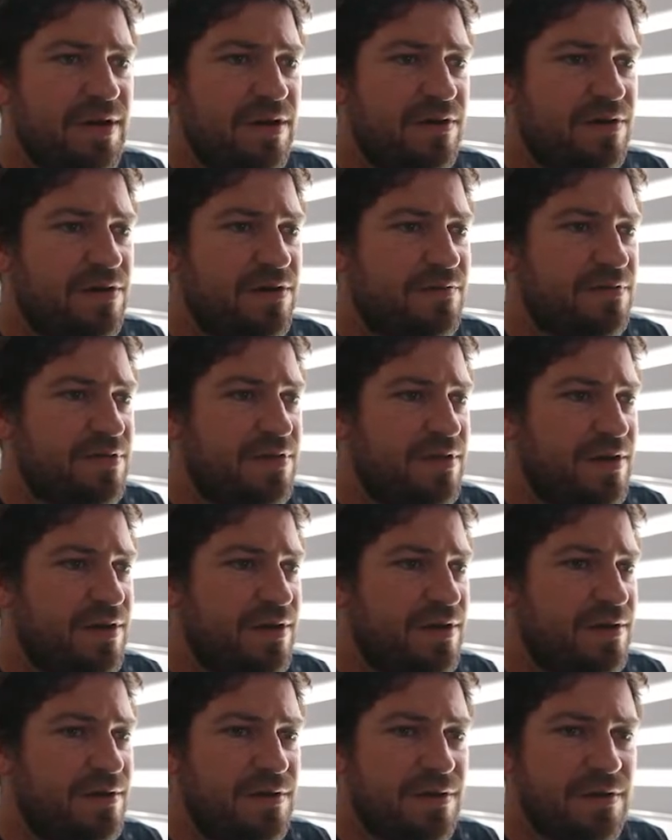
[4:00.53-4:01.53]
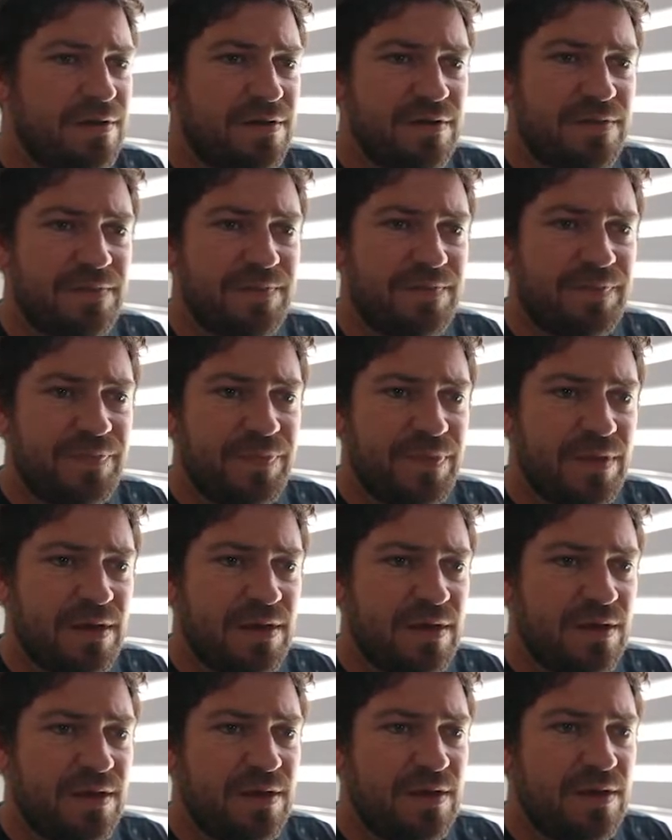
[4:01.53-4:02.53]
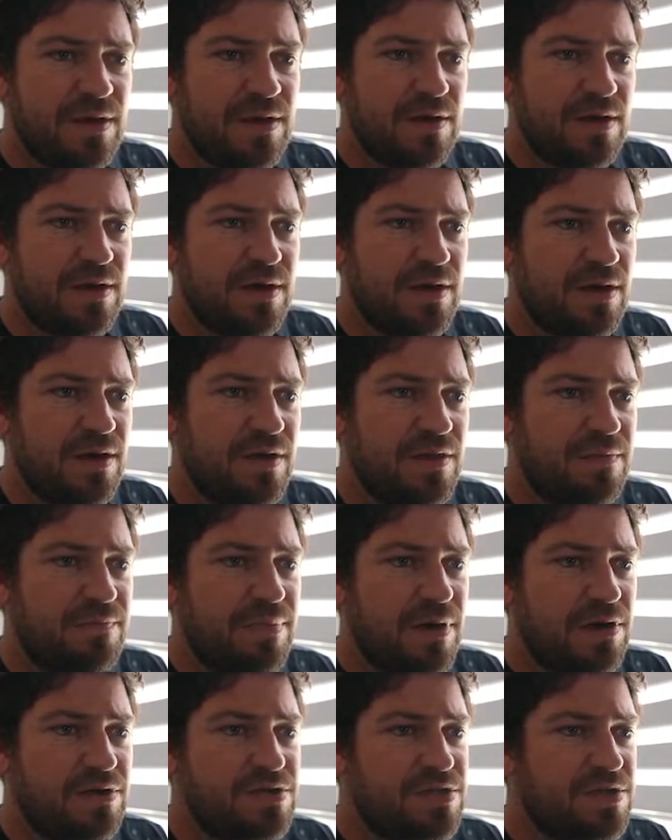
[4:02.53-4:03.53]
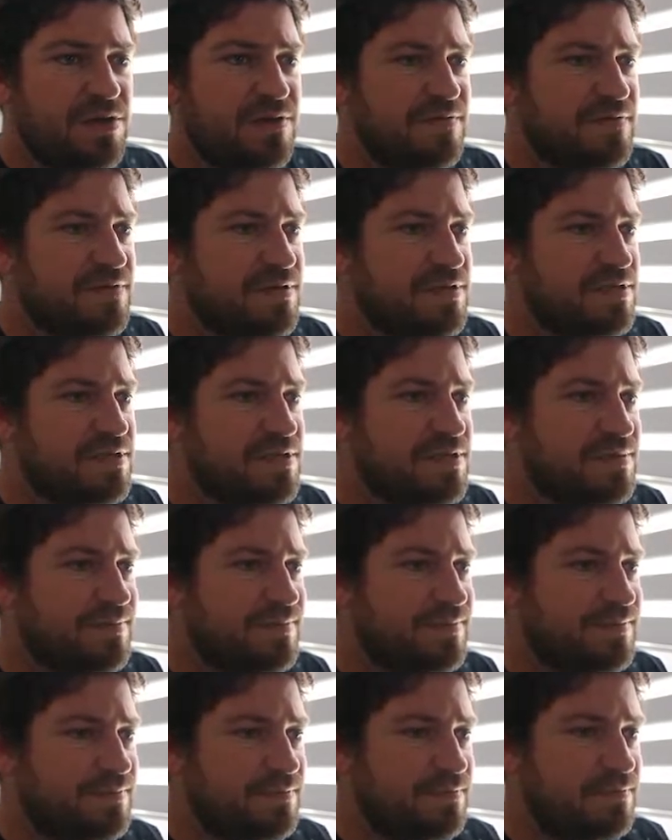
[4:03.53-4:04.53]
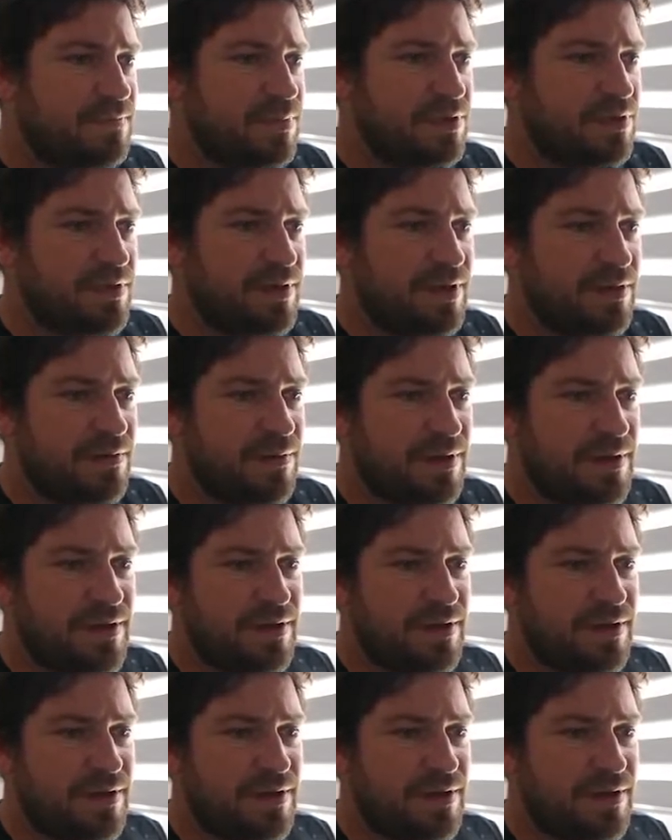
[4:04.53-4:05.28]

lot over there. The post office building right